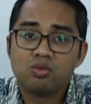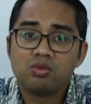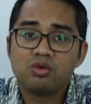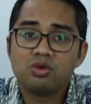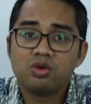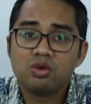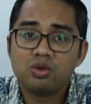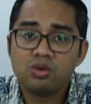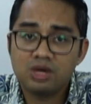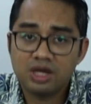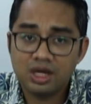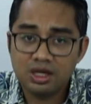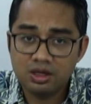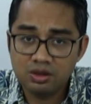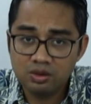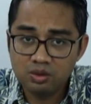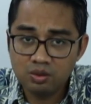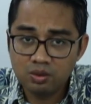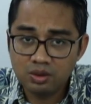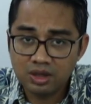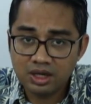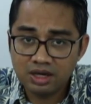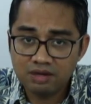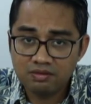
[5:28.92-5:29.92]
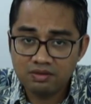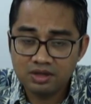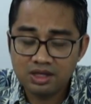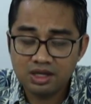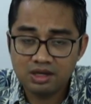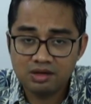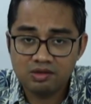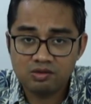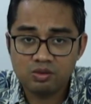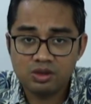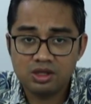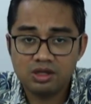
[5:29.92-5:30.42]
You can do whatever
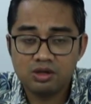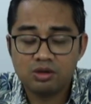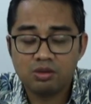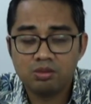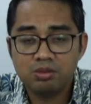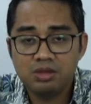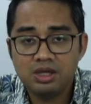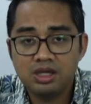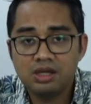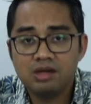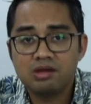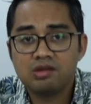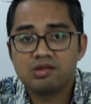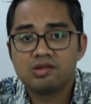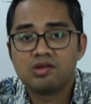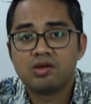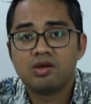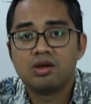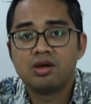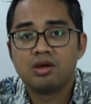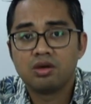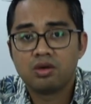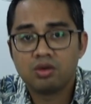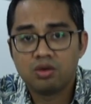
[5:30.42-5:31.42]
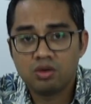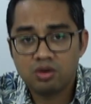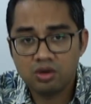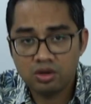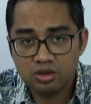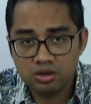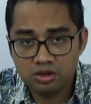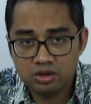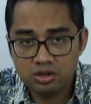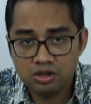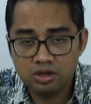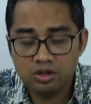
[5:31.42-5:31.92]
that is within your means.
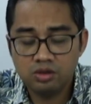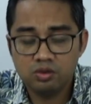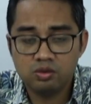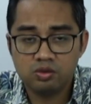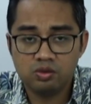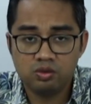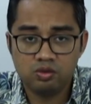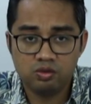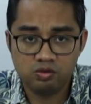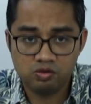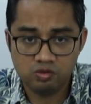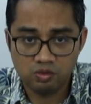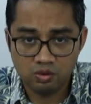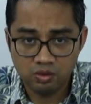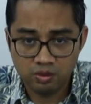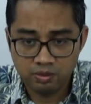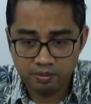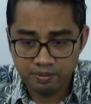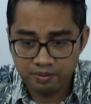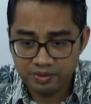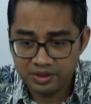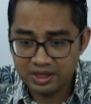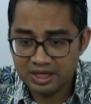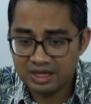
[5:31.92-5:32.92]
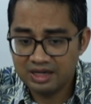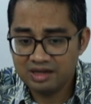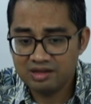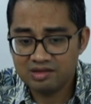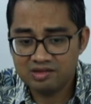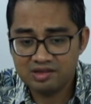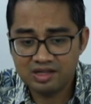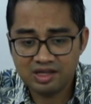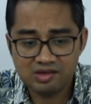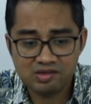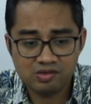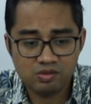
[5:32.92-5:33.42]
Continue to do so. At
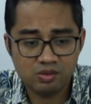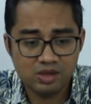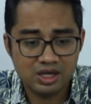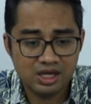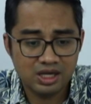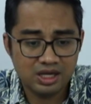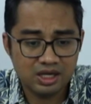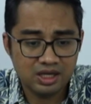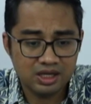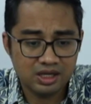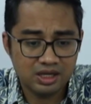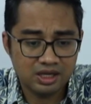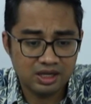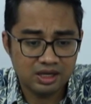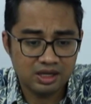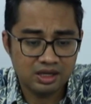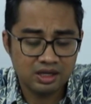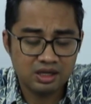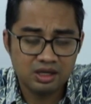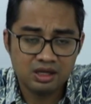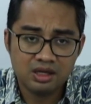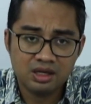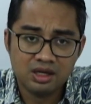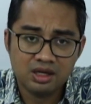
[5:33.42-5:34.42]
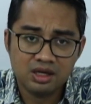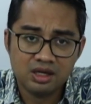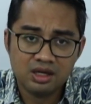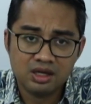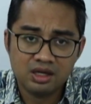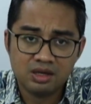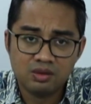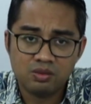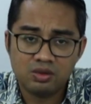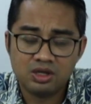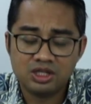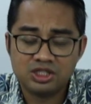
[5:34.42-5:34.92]
least that's what I
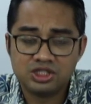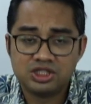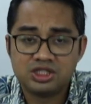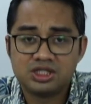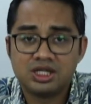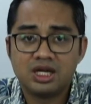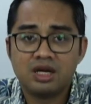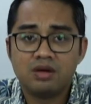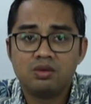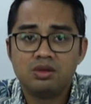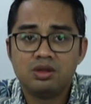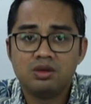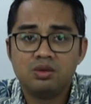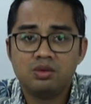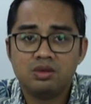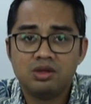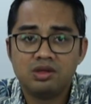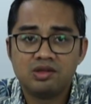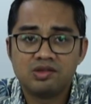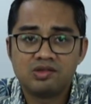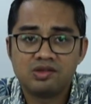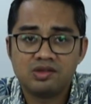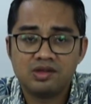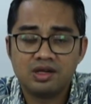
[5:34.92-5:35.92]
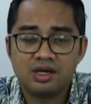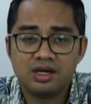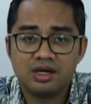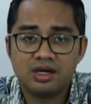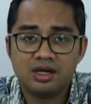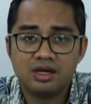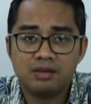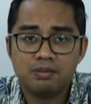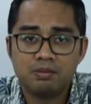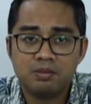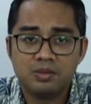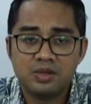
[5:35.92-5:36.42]
want to share with you this
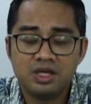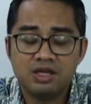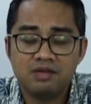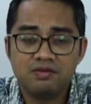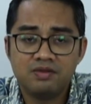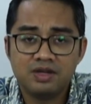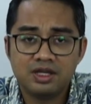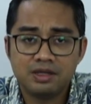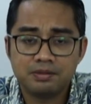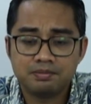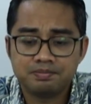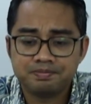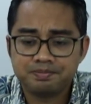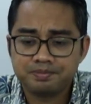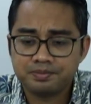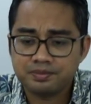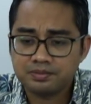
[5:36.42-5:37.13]
evening.